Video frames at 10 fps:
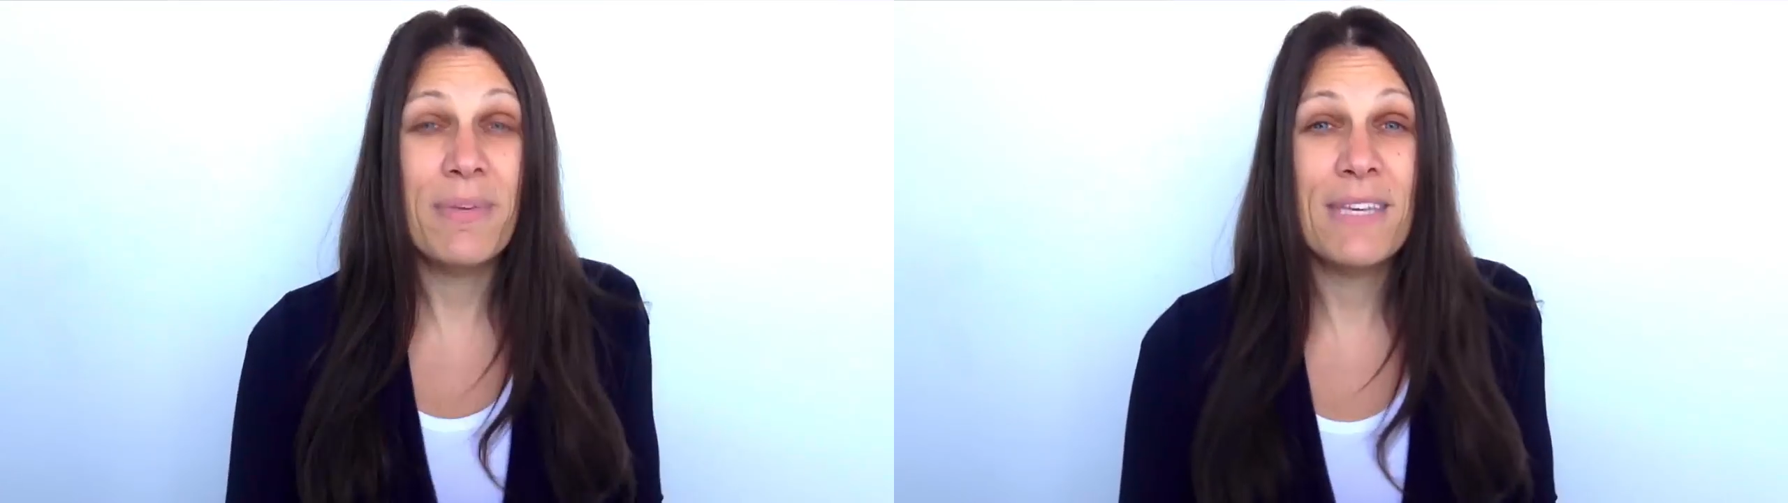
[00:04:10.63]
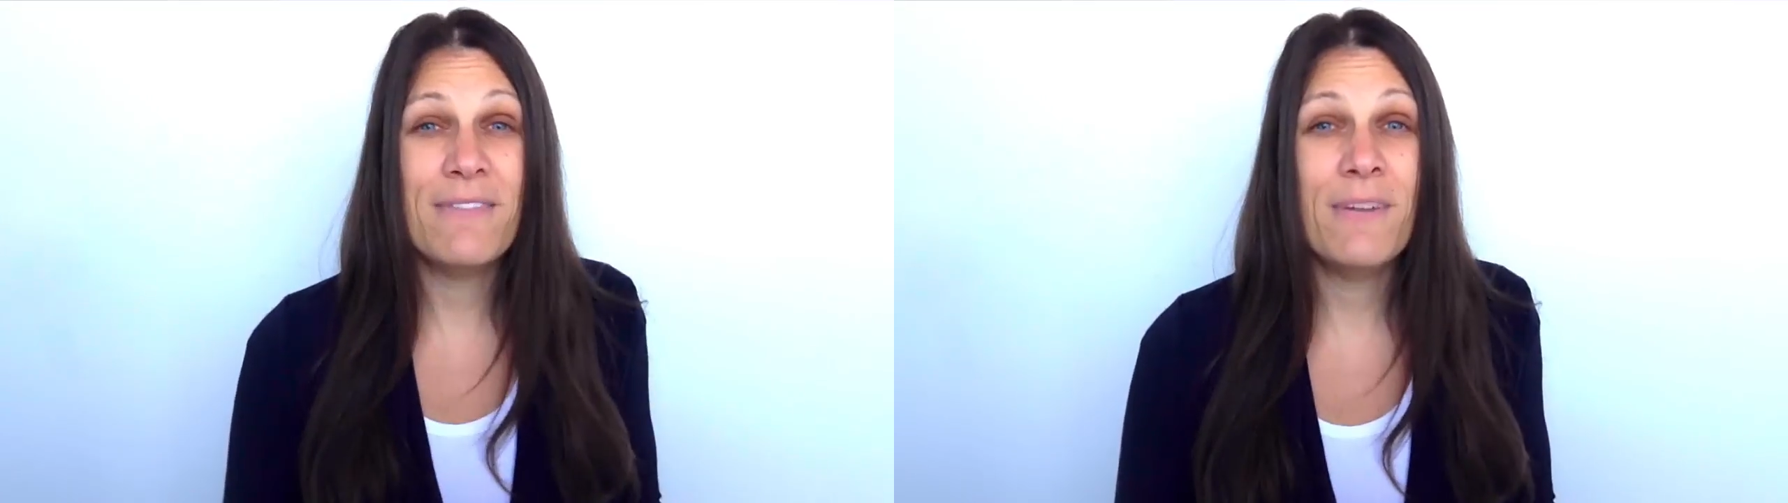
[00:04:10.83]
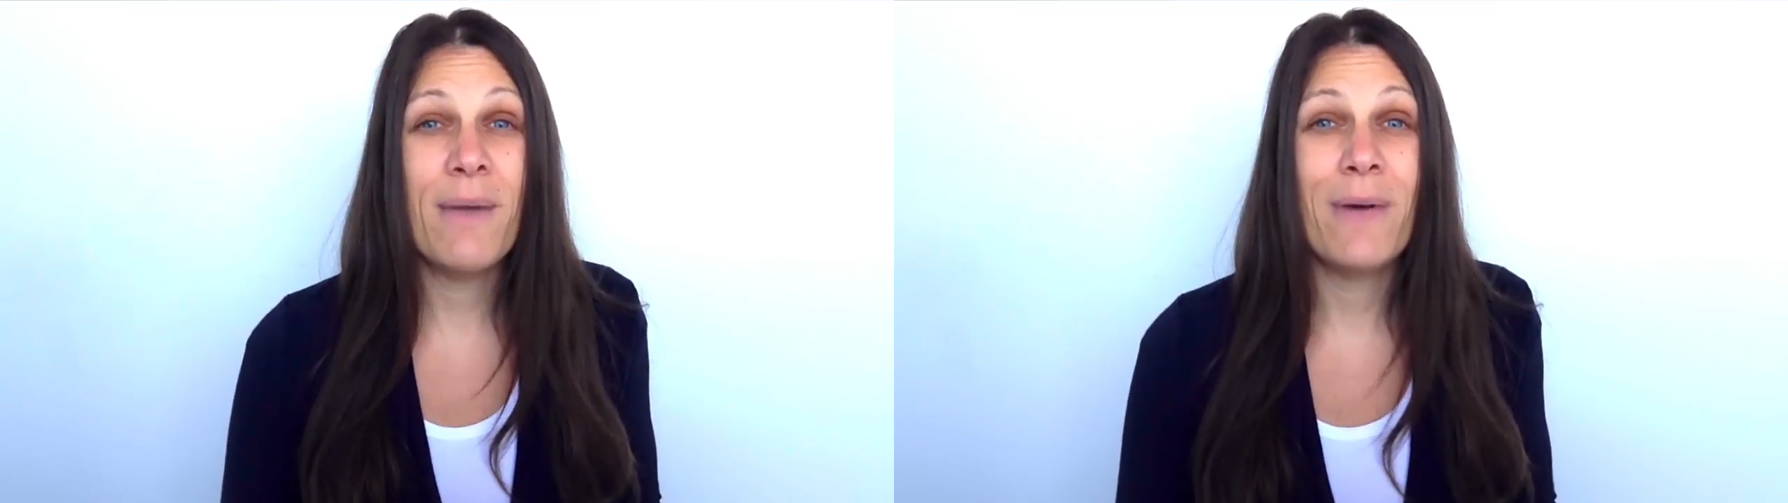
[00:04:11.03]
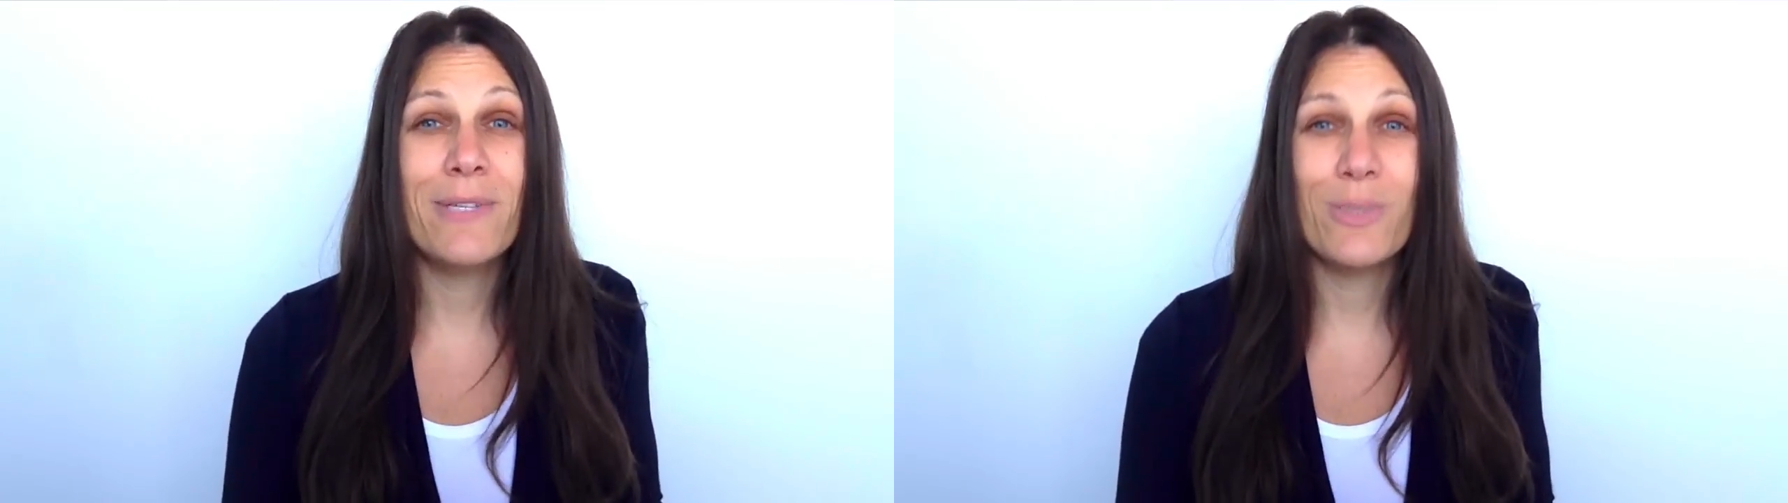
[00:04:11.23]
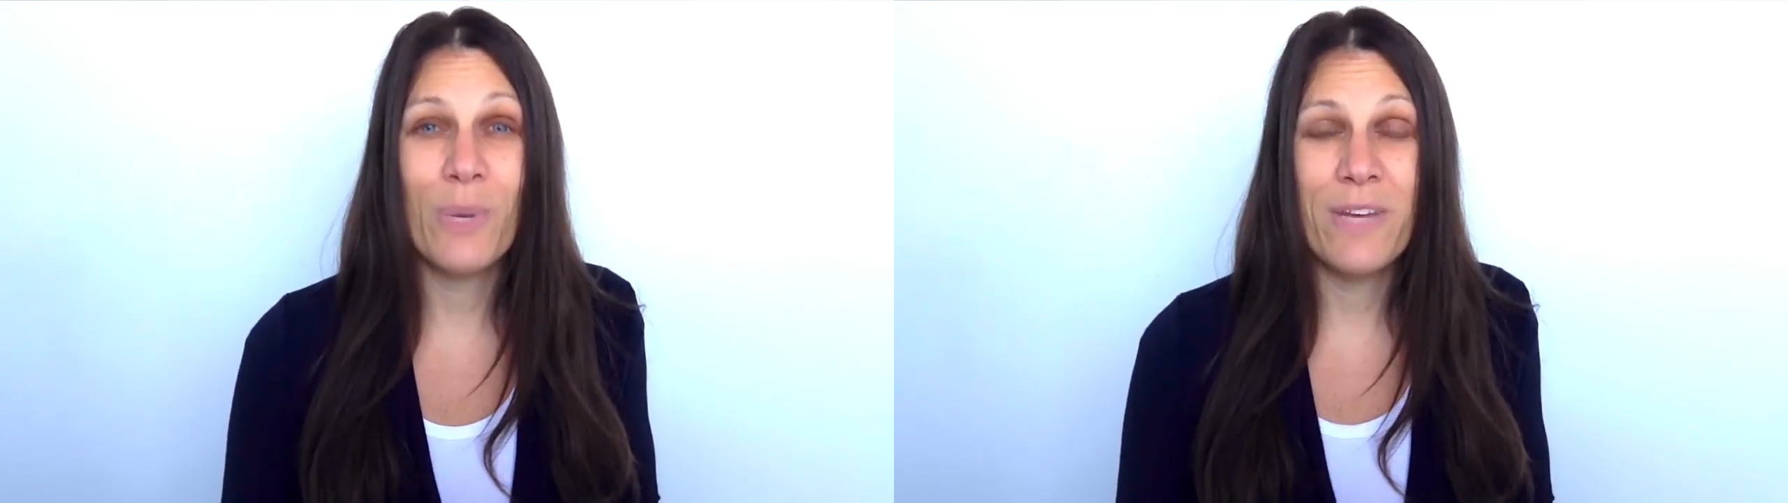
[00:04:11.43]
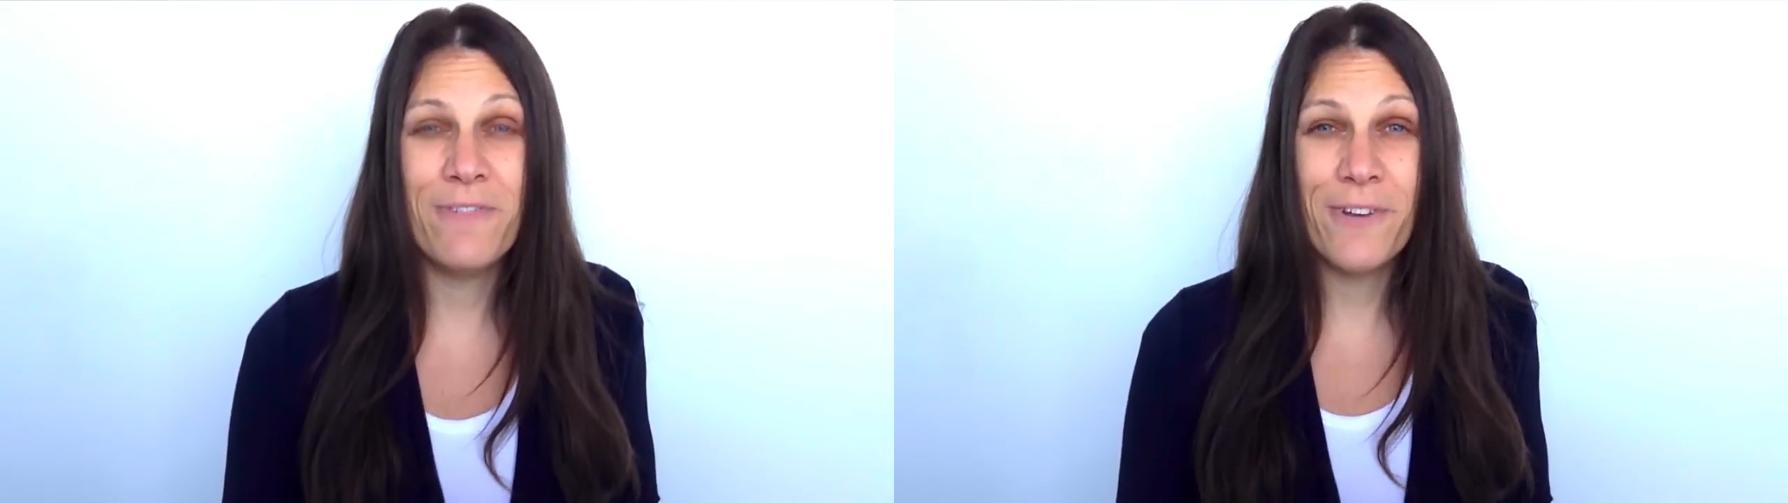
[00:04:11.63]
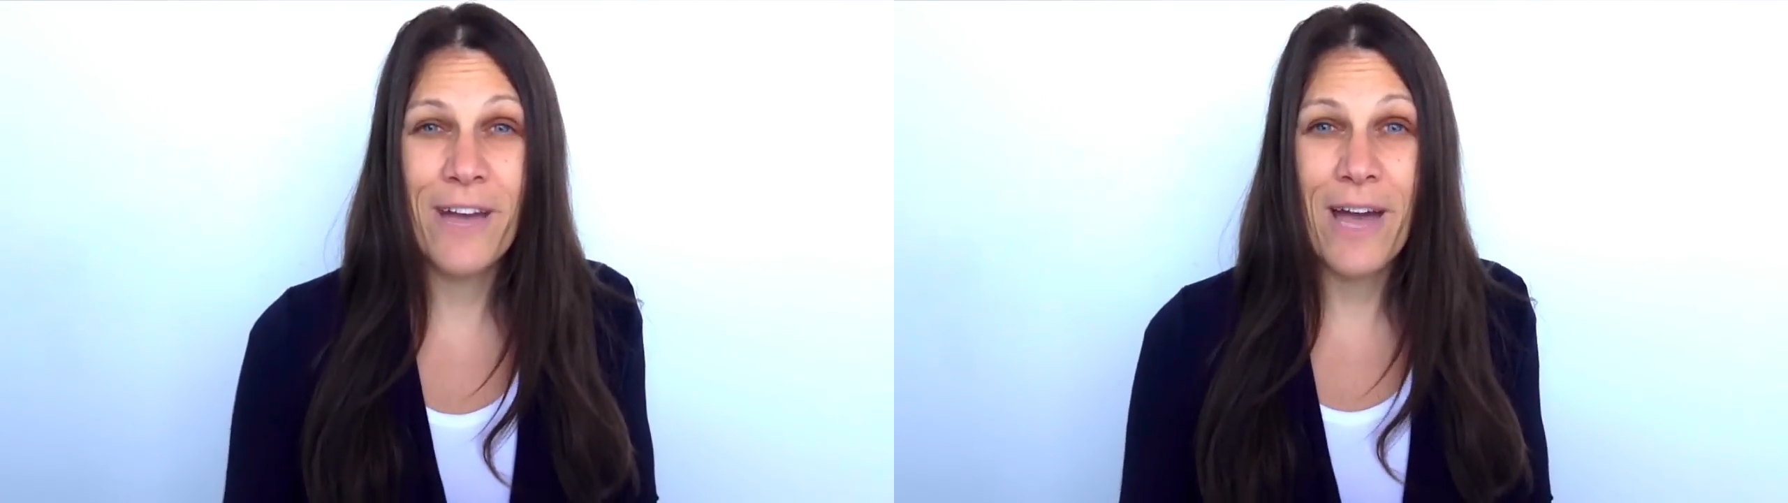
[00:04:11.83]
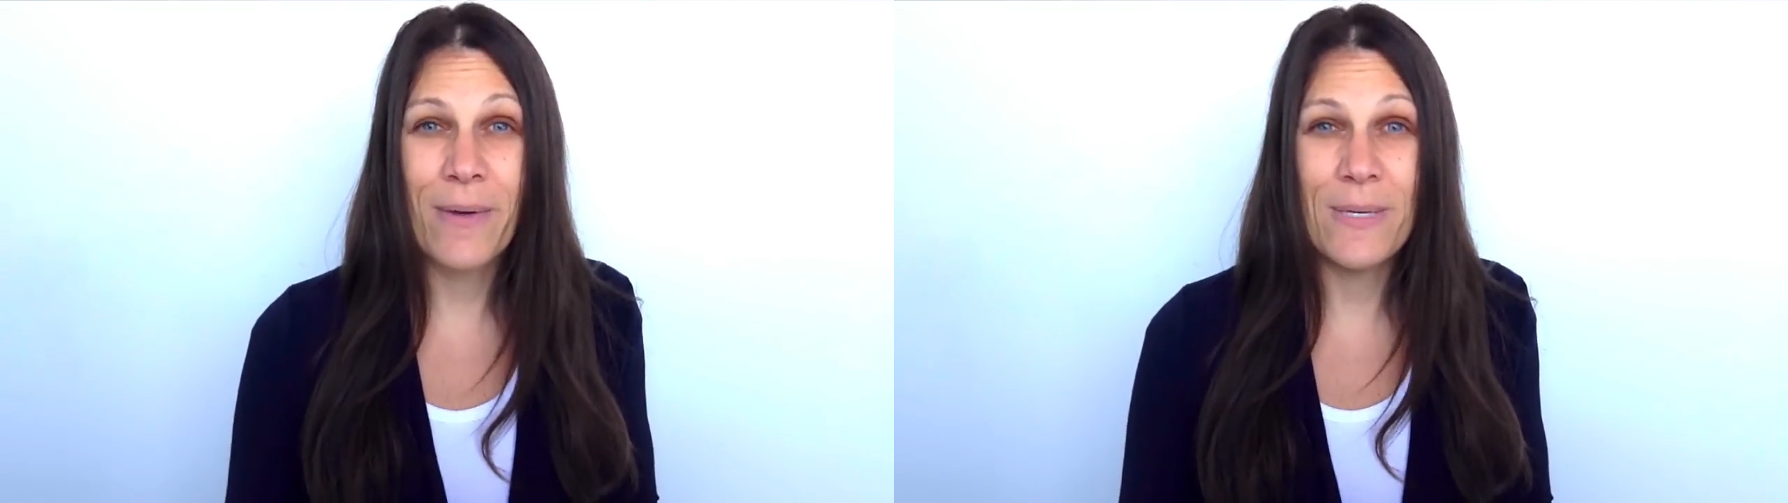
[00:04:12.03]
Give it about 24
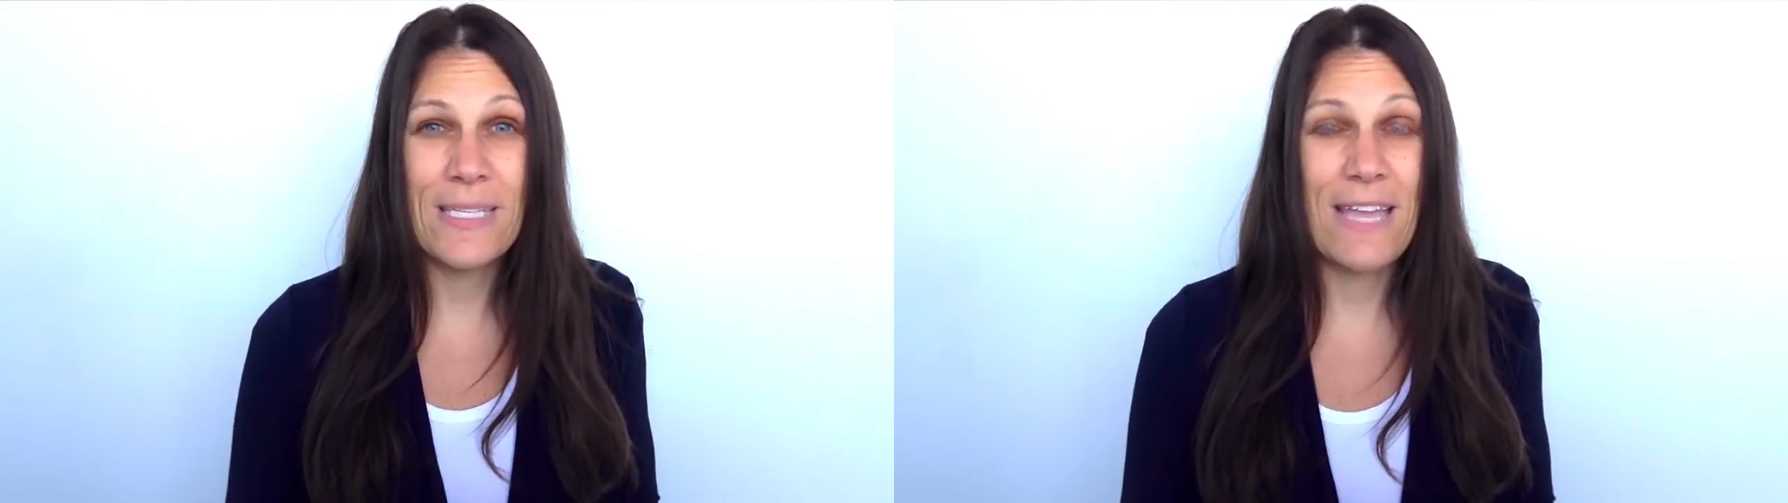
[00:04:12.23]
hours,